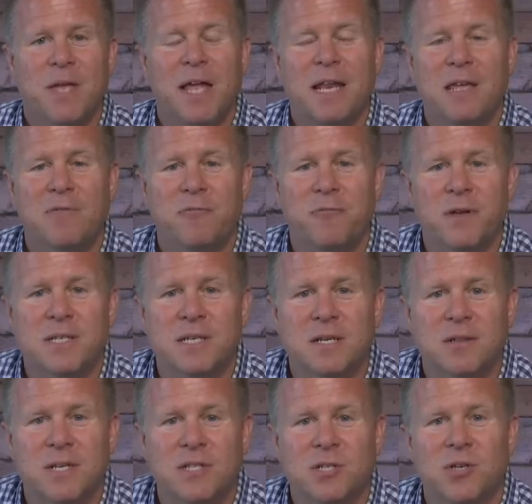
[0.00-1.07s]
And he
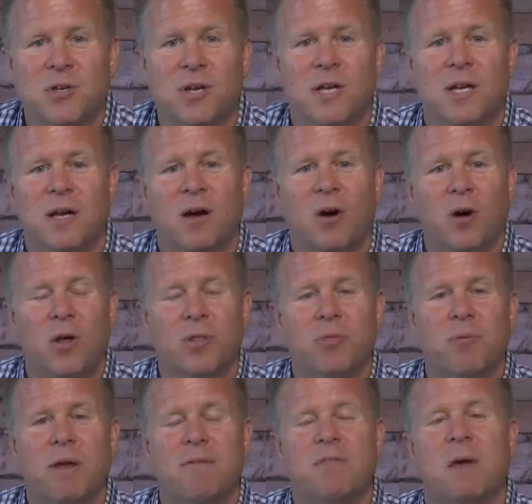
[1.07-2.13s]
physically took all
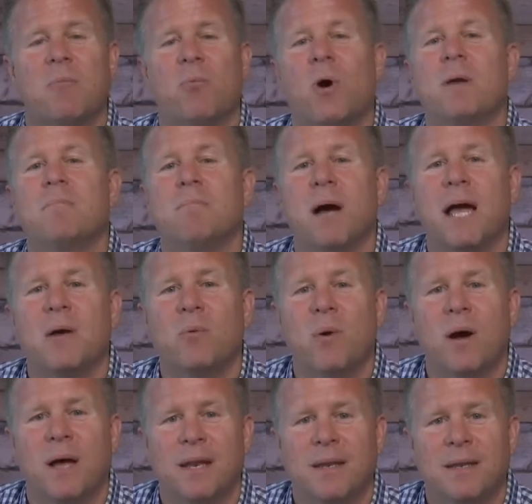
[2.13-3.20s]
three of them one by
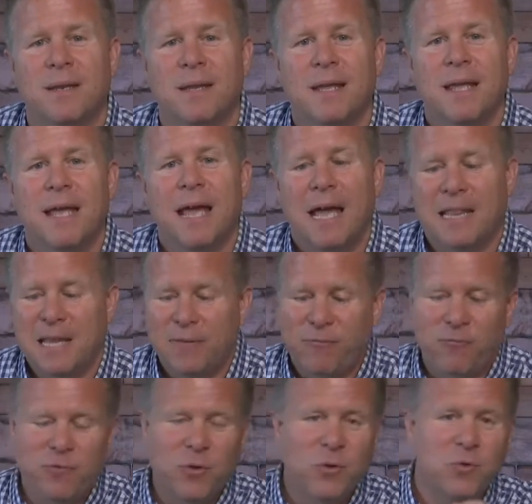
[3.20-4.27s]
one, and they
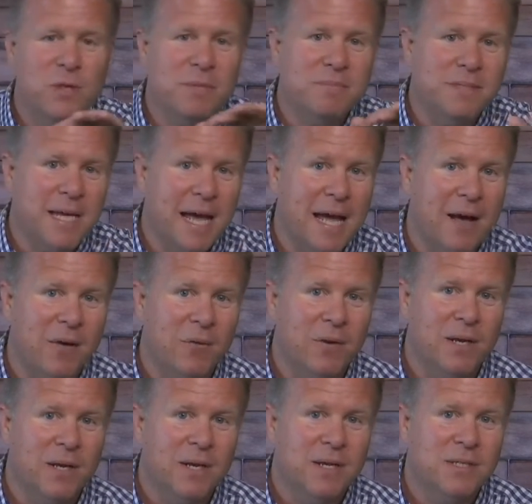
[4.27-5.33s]
flew them
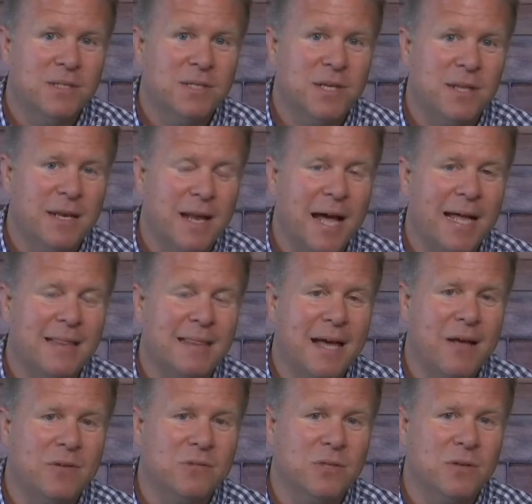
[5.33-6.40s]
down to the
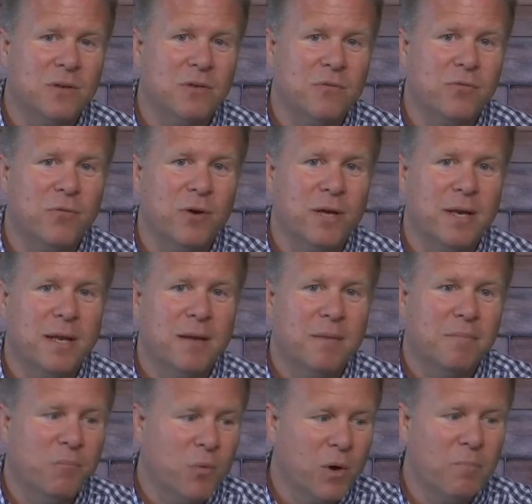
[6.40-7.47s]
9,000 foot
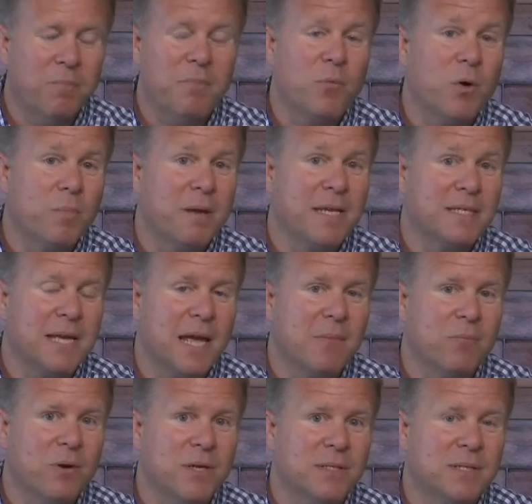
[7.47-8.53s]
where base
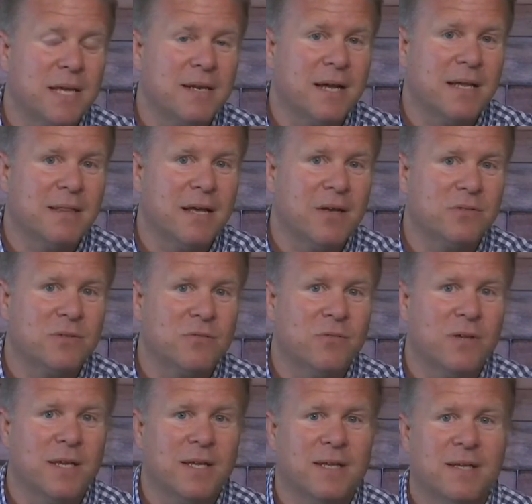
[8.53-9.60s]
camp was at 9,000
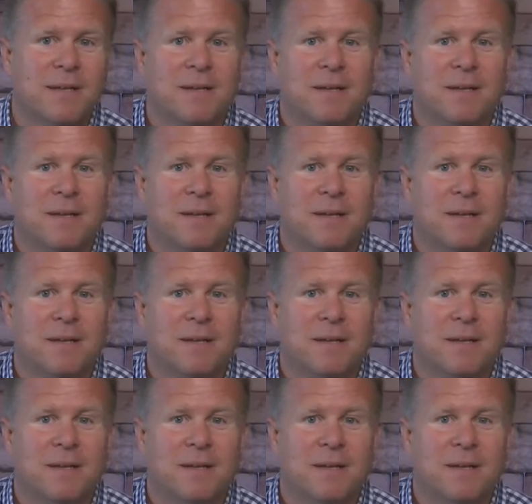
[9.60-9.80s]
feet.